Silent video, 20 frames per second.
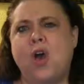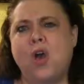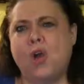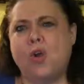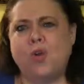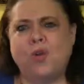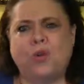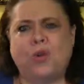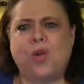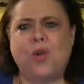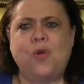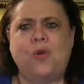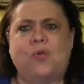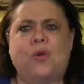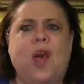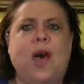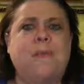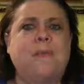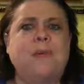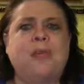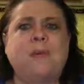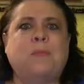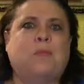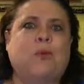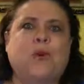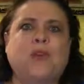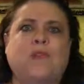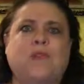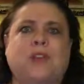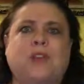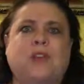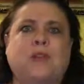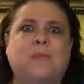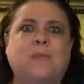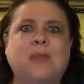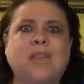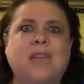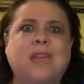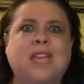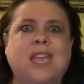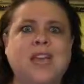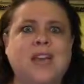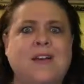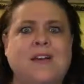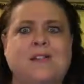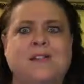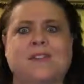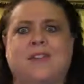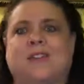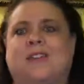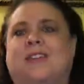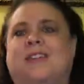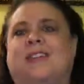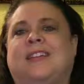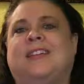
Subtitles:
Who knew not being perfect could be a gift?